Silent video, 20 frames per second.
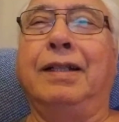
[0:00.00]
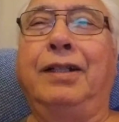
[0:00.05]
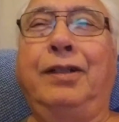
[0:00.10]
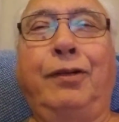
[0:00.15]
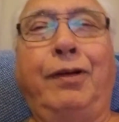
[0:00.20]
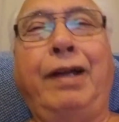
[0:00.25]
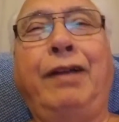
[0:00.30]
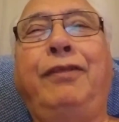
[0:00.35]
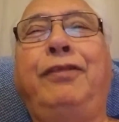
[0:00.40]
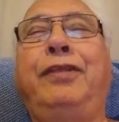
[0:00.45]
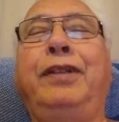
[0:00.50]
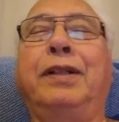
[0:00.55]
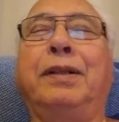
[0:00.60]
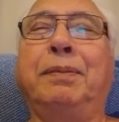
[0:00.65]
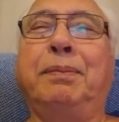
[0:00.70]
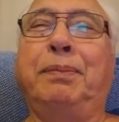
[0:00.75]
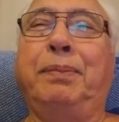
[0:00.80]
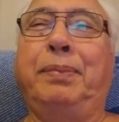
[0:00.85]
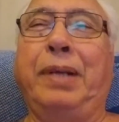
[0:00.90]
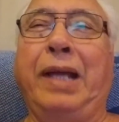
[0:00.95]
Do I
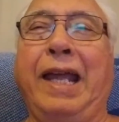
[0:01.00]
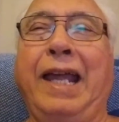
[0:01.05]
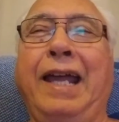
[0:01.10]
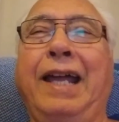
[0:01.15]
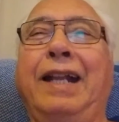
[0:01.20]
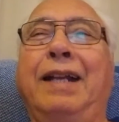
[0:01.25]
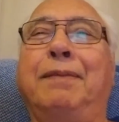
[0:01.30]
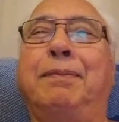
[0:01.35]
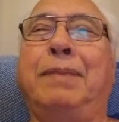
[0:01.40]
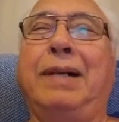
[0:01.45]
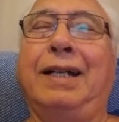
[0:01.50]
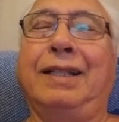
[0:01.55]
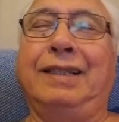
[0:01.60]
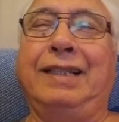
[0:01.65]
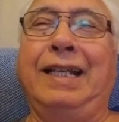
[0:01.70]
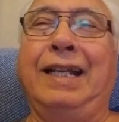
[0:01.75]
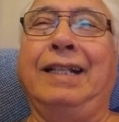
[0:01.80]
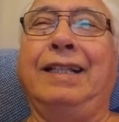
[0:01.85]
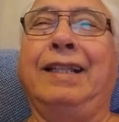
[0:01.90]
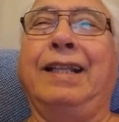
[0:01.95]
feel bad about
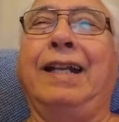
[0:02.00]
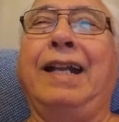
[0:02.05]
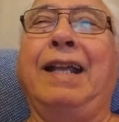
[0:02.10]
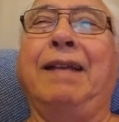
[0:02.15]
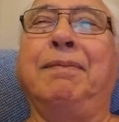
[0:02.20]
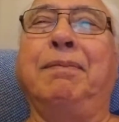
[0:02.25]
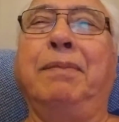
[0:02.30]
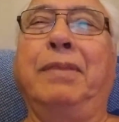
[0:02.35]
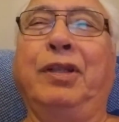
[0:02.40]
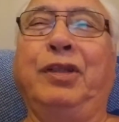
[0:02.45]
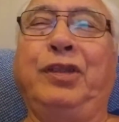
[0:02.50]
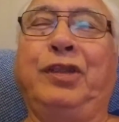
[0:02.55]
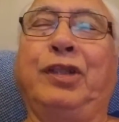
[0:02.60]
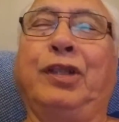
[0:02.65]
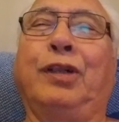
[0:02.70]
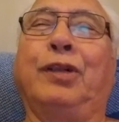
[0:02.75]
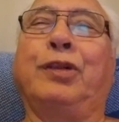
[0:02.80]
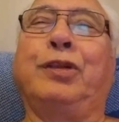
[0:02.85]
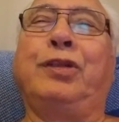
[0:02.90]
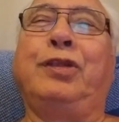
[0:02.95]
that, that I
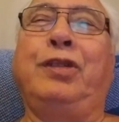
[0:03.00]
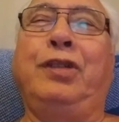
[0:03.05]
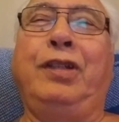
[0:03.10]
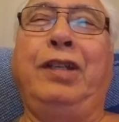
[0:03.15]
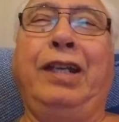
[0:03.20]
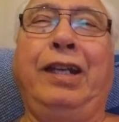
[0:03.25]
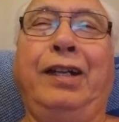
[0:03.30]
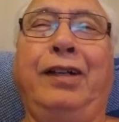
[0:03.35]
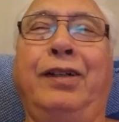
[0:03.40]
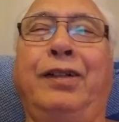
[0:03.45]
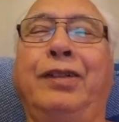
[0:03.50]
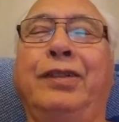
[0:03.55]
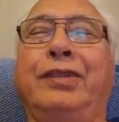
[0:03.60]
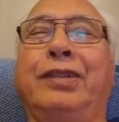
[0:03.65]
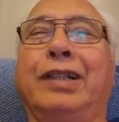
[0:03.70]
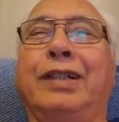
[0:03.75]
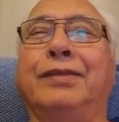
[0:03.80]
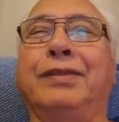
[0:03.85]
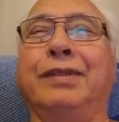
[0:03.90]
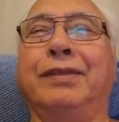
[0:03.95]
missed those
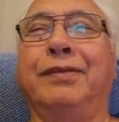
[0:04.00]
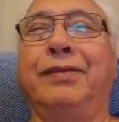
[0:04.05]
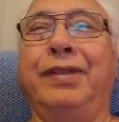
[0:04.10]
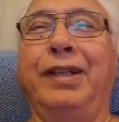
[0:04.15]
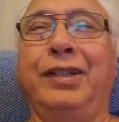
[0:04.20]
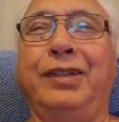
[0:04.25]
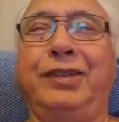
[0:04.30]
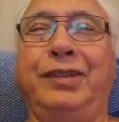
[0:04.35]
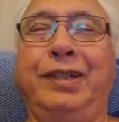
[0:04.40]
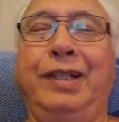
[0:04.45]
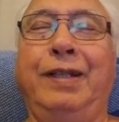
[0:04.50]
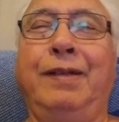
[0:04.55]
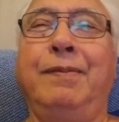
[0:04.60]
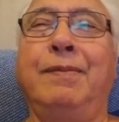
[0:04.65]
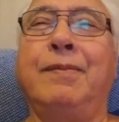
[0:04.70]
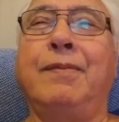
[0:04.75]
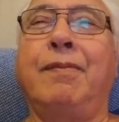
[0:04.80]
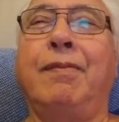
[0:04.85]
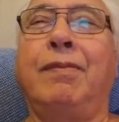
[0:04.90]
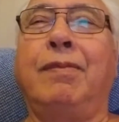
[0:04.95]
years of investing,
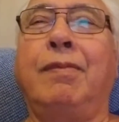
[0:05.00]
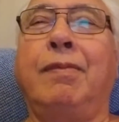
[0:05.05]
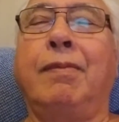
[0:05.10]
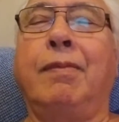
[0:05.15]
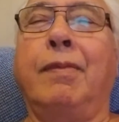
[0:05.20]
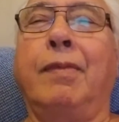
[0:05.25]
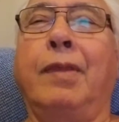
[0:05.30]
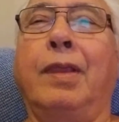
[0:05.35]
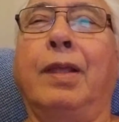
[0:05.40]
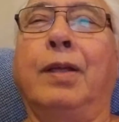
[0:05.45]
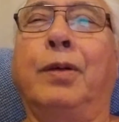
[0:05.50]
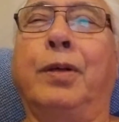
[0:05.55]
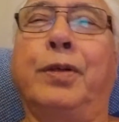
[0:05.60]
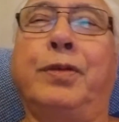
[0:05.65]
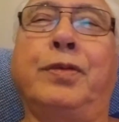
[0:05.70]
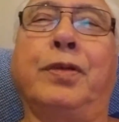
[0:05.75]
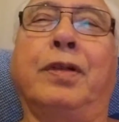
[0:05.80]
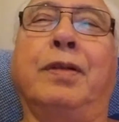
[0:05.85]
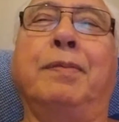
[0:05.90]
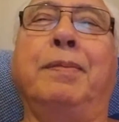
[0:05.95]

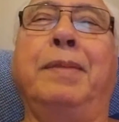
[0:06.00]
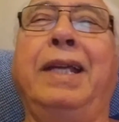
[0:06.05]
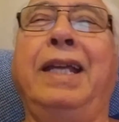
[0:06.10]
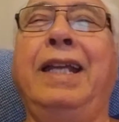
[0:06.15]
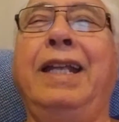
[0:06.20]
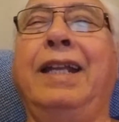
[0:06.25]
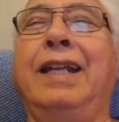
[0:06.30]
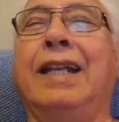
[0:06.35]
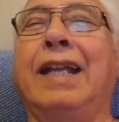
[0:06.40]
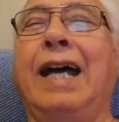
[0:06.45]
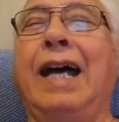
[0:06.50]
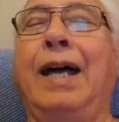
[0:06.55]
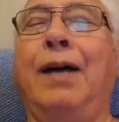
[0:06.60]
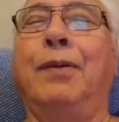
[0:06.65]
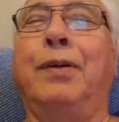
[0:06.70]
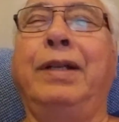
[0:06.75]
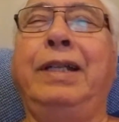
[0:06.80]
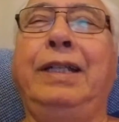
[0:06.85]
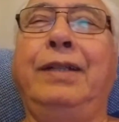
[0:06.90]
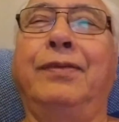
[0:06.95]
which would mean I
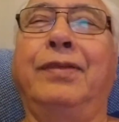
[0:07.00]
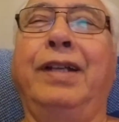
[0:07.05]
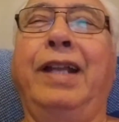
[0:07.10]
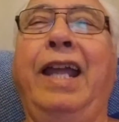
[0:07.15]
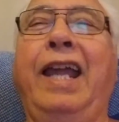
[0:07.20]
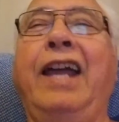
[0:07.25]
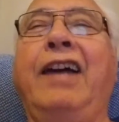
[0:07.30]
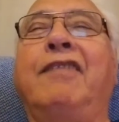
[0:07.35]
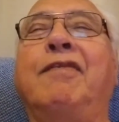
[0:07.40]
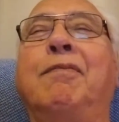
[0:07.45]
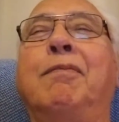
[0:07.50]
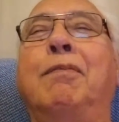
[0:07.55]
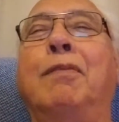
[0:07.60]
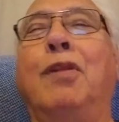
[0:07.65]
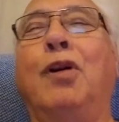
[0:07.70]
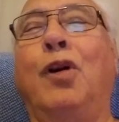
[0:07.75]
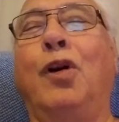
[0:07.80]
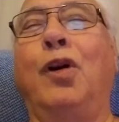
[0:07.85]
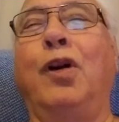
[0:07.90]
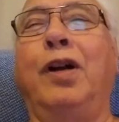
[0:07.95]
would even have
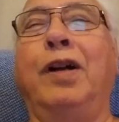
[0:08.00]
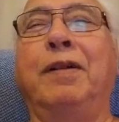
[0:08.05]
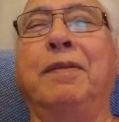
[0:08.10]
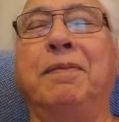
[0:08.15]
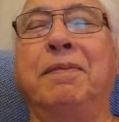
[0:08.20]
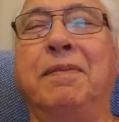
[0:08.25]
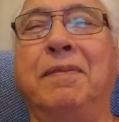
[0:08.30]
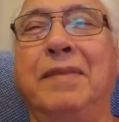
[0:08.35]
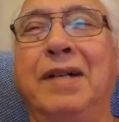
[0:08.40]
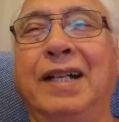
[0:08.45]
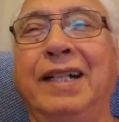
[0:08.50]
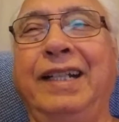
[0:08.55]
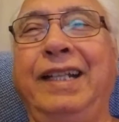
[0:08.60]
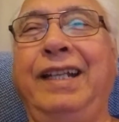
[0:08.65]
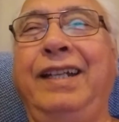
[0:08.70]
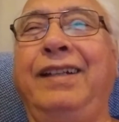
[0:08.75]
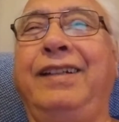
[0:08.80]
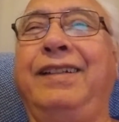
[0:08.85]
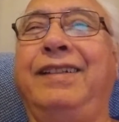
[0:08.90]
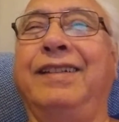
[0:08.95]
more
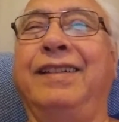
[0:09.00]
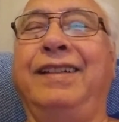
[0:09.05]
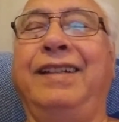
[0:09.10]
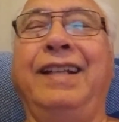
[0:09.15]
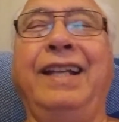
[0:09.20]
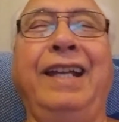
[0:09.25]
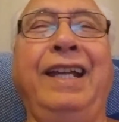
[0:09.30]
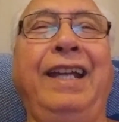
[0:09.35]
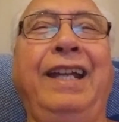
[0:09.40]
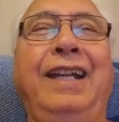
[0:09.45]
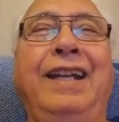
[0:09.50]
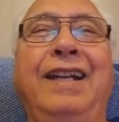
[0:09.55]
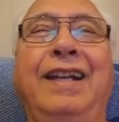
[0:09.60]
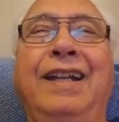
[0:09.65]
money today?